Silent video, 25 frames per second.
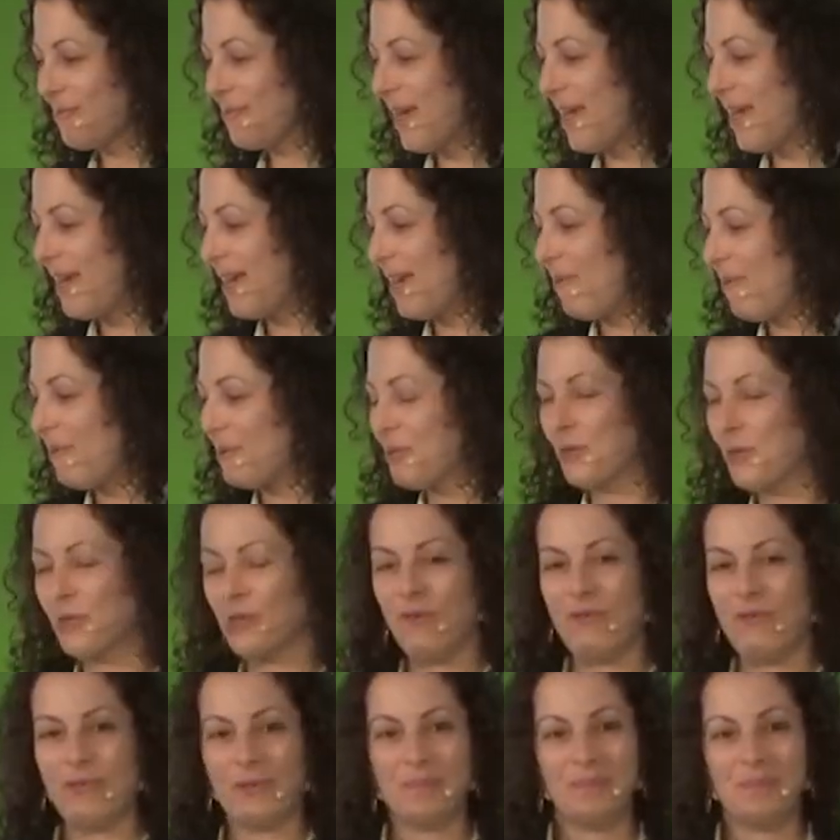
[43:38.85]
And I will turn
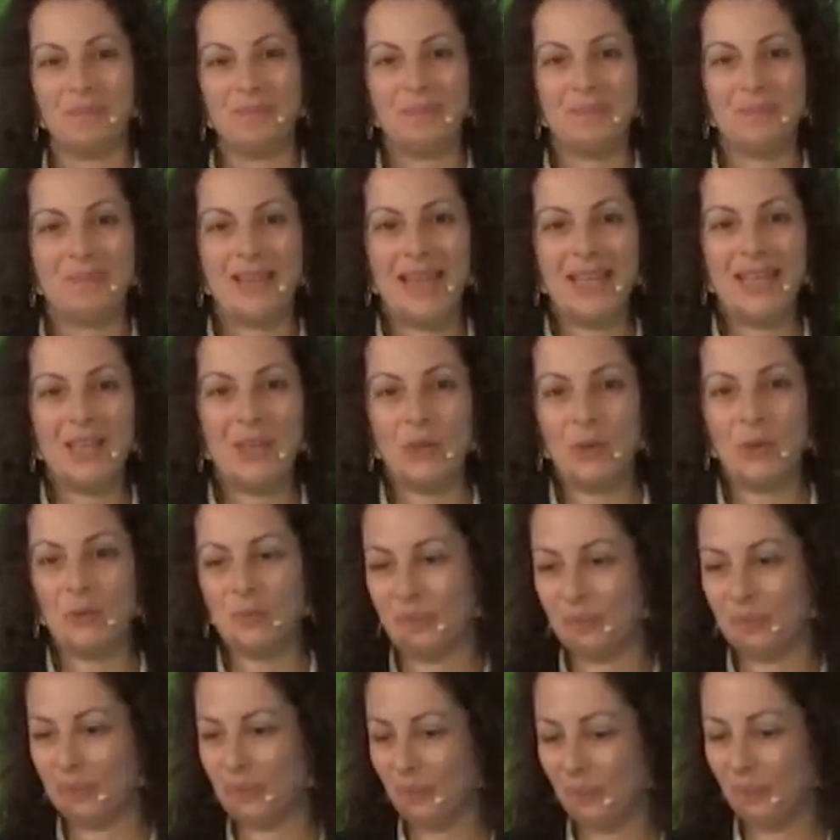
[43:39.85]
over. Lovely. Thank you, Thank you
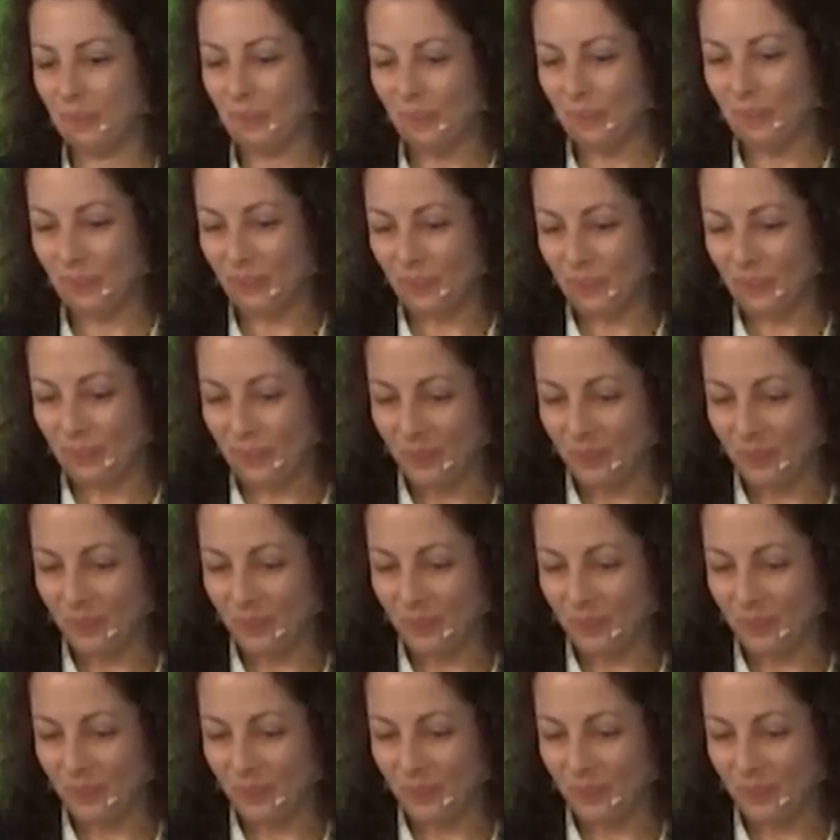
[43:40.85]
very much, Beth.